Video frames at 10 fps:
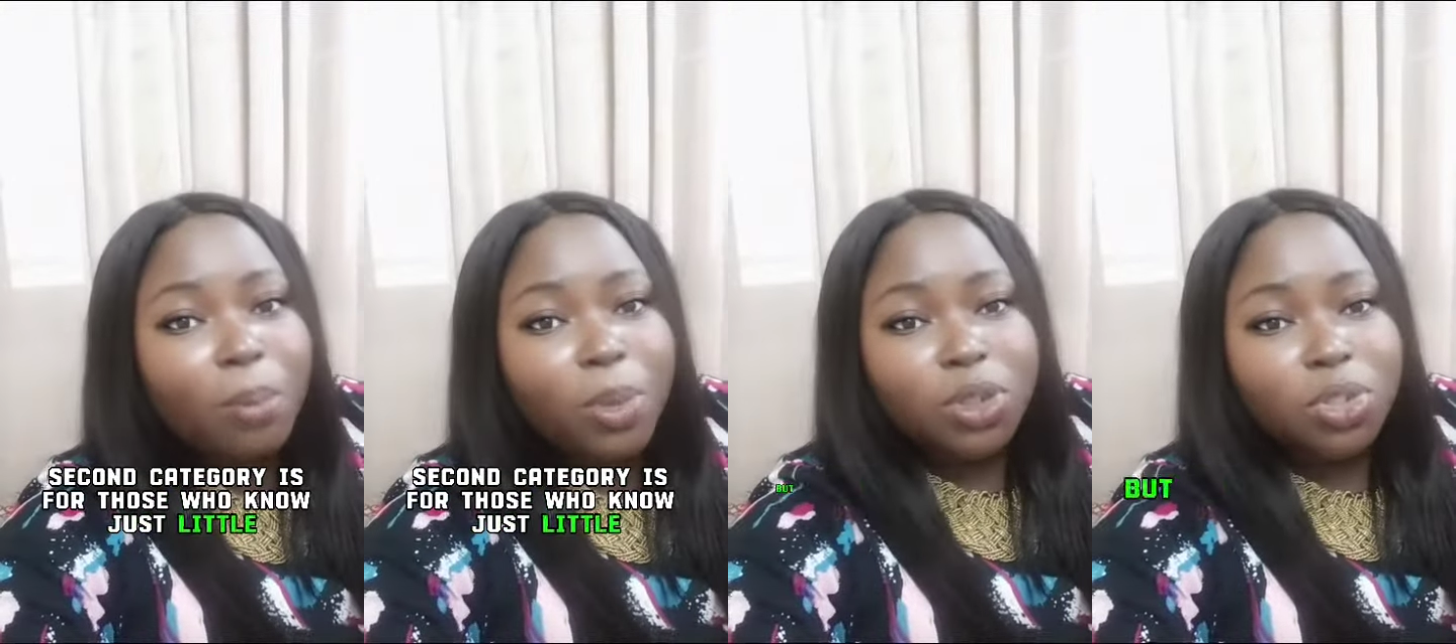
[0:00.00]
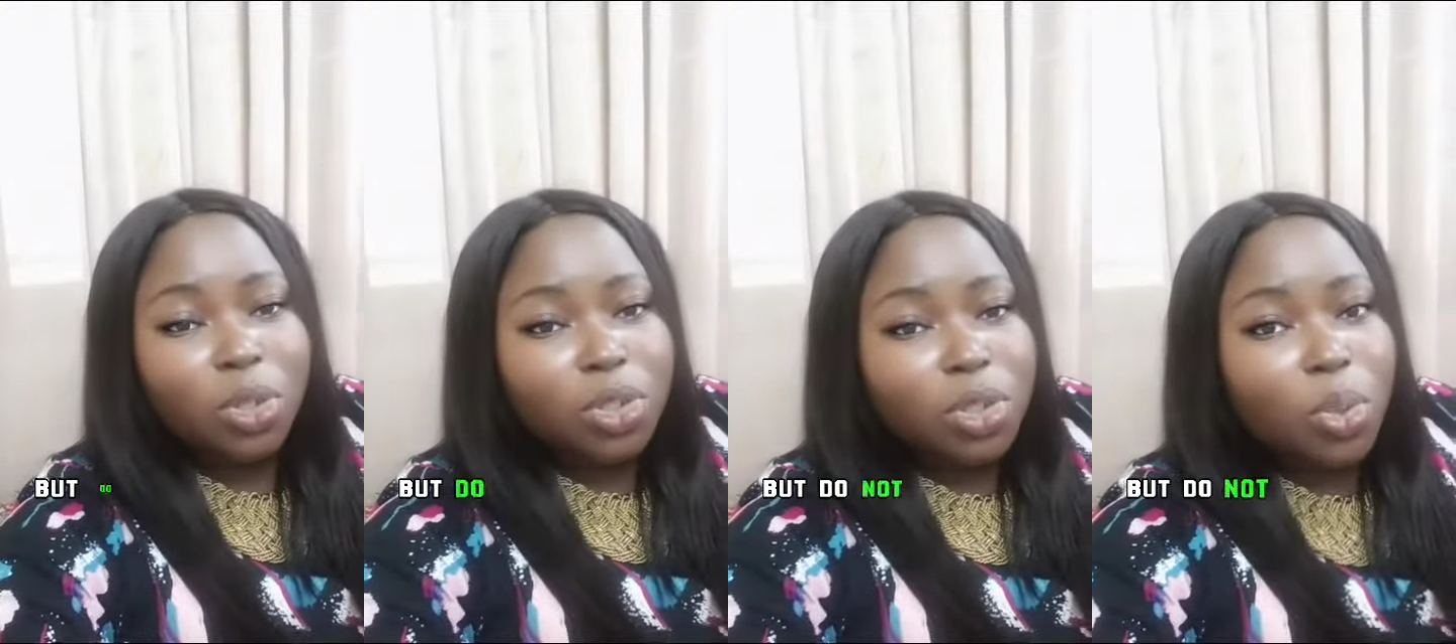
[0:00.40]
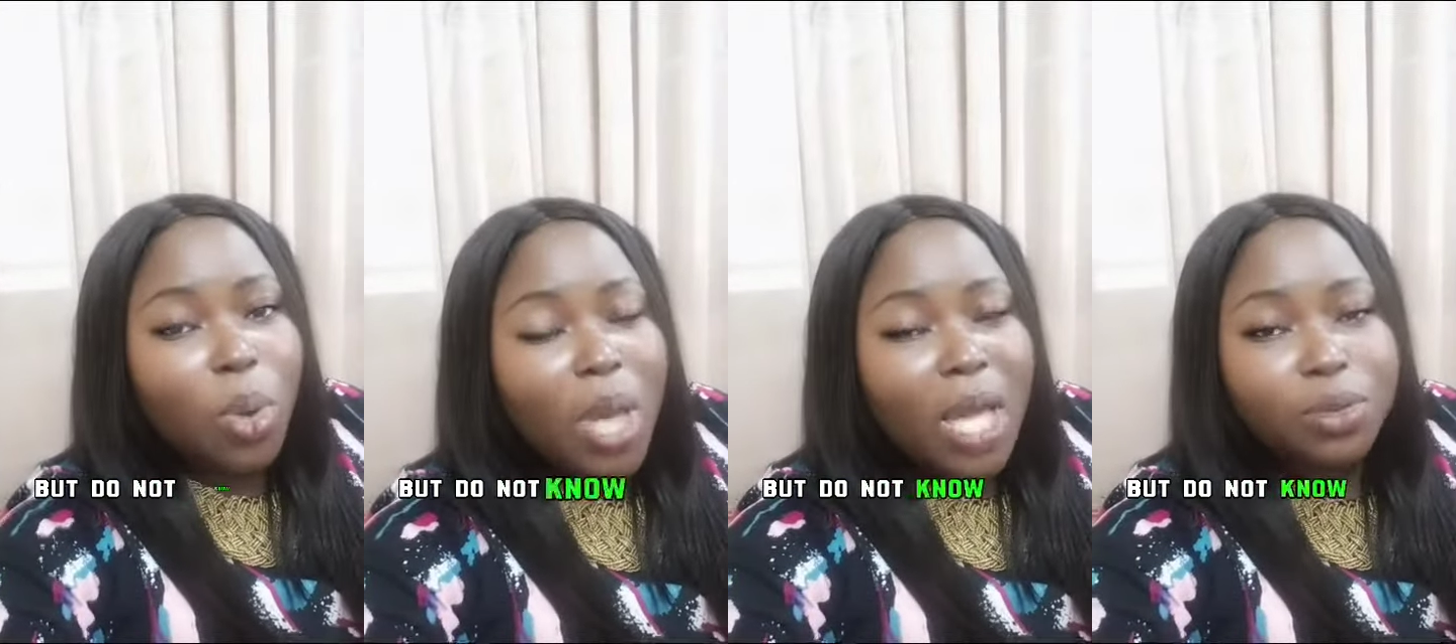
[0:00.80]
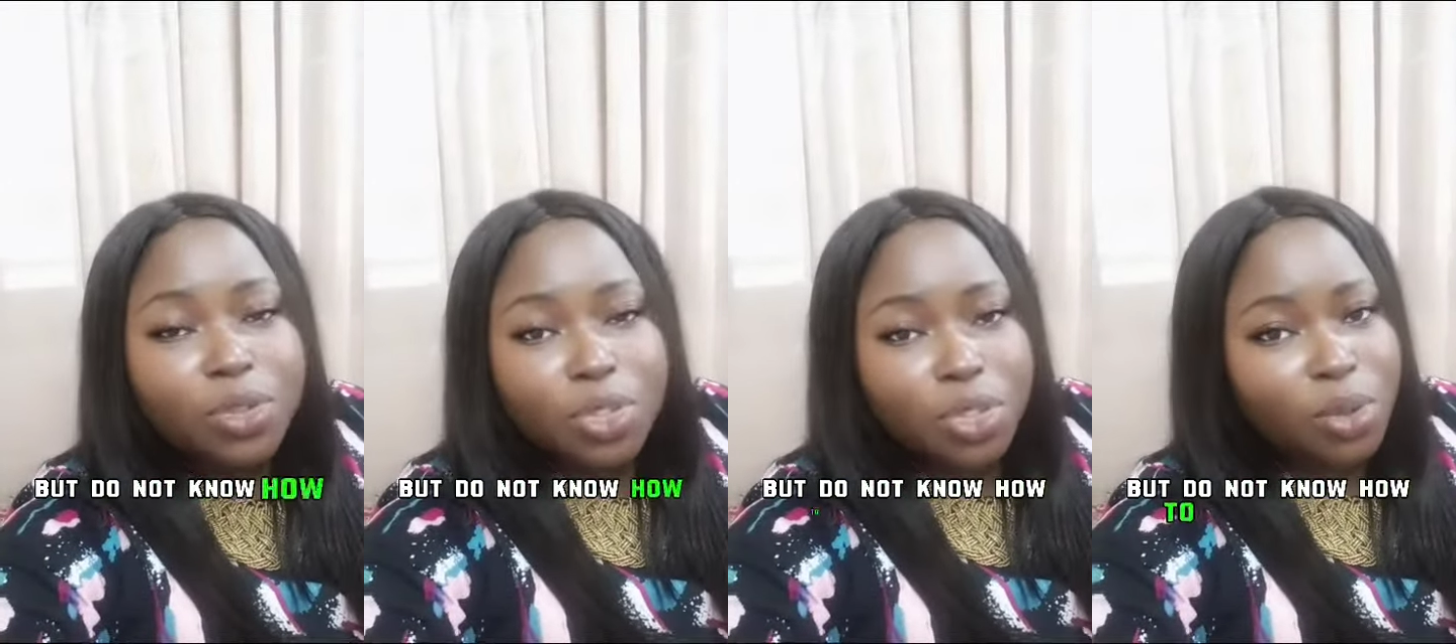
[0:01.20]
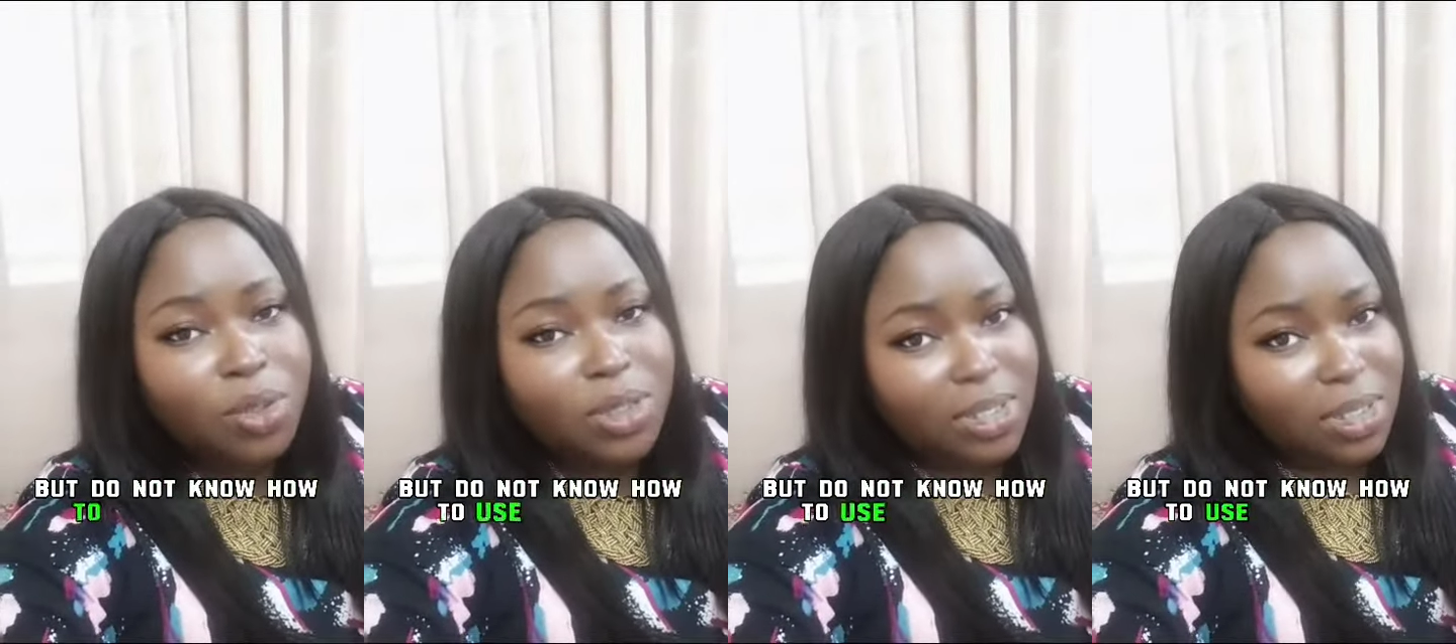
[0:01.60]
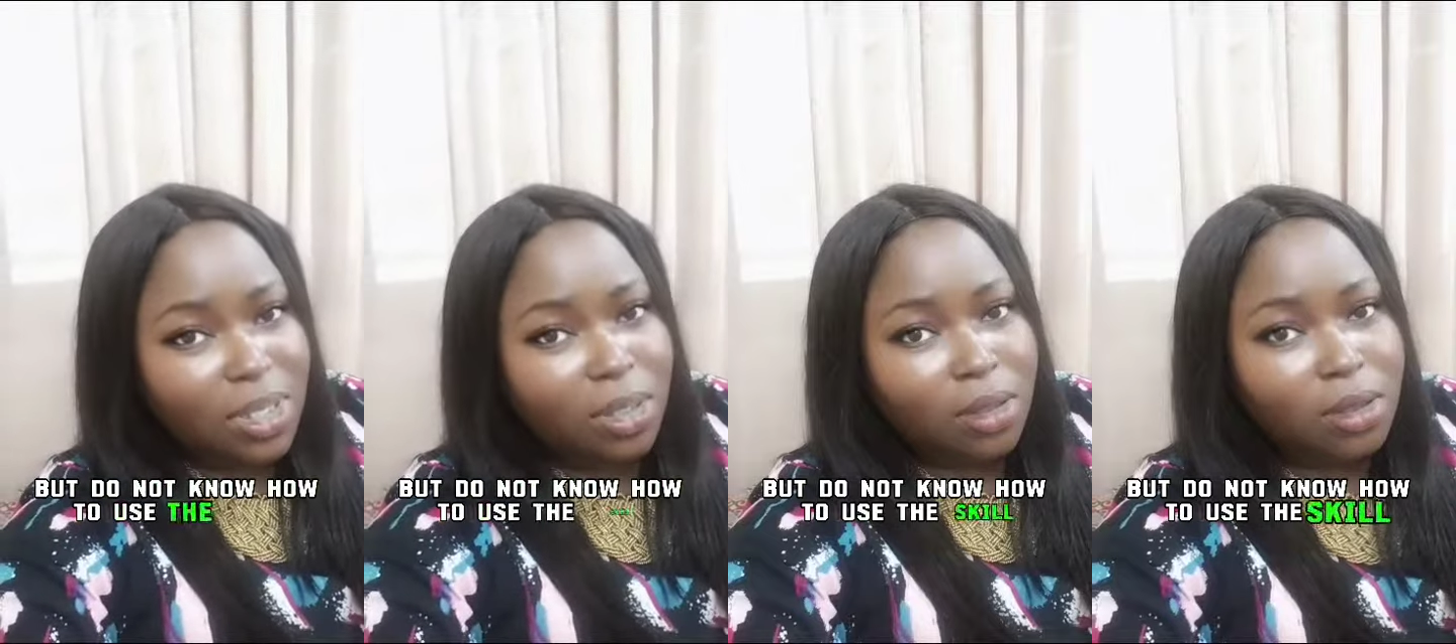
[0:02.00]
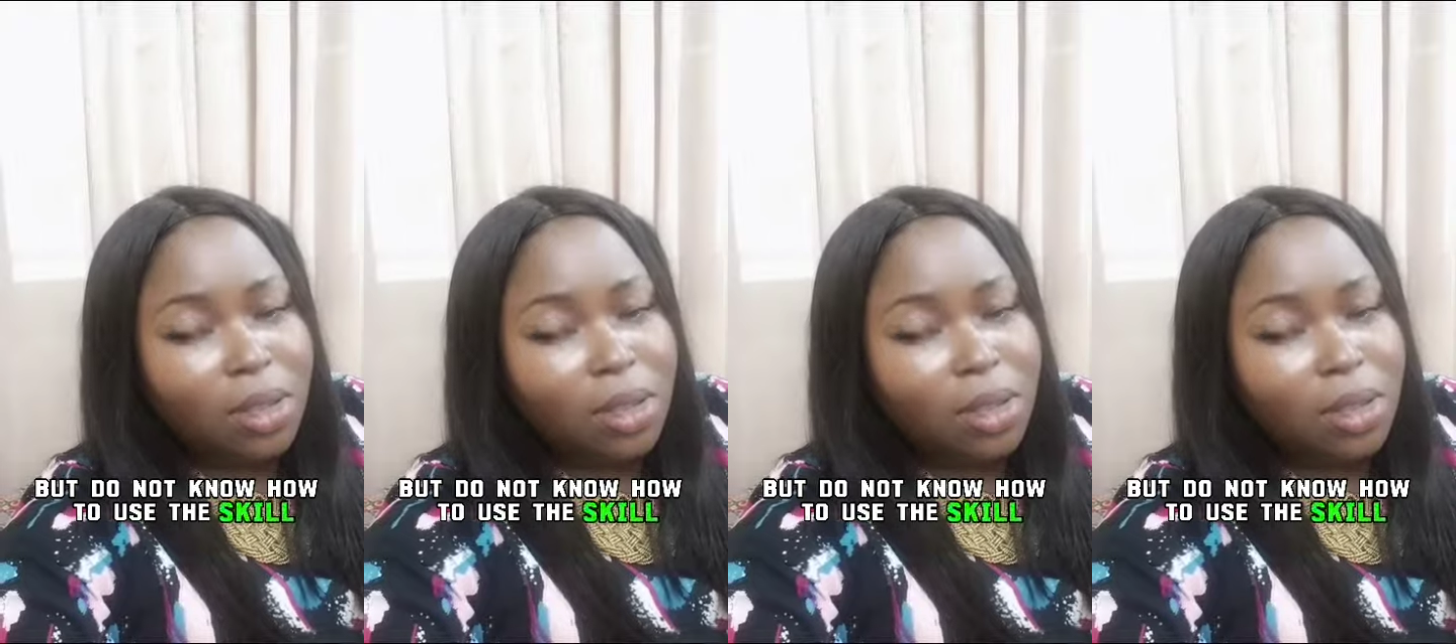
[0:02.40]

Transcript: but do not know how to use the skill.